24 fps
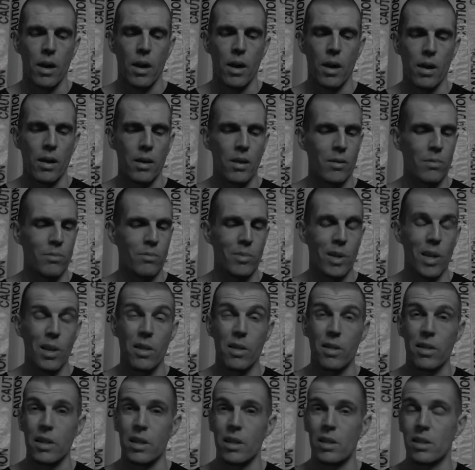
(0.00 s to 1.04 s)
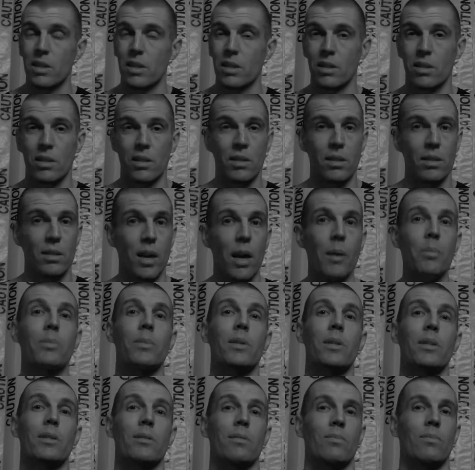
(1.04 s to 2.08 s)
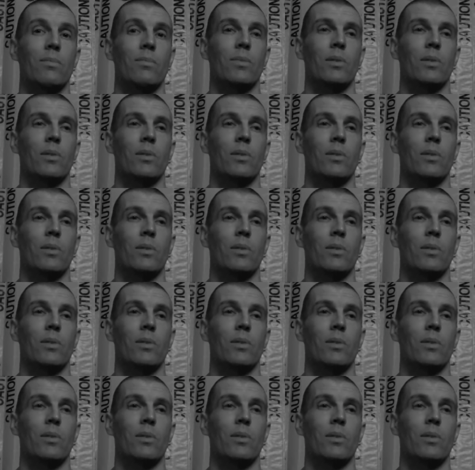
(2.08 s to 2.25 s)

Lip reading: The other thing, just accept it.